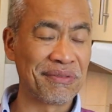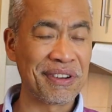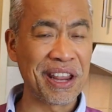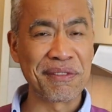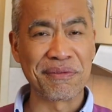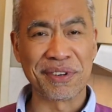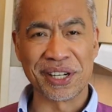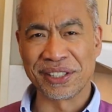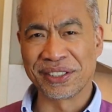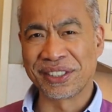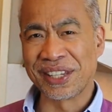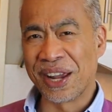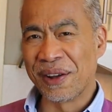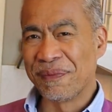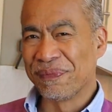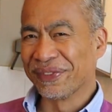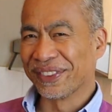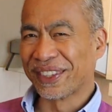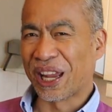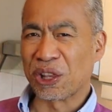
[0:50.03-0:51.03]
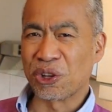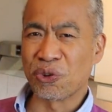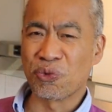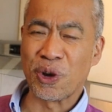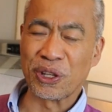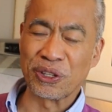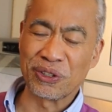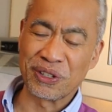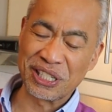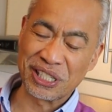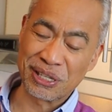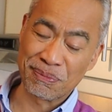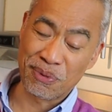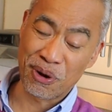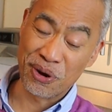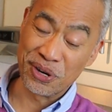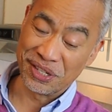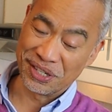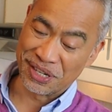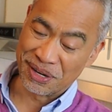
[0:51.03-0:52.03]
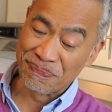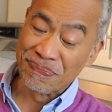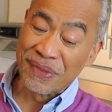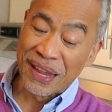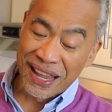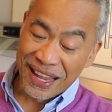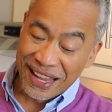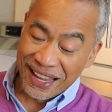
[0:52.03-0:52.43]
favorite. I don't want to disappoint them.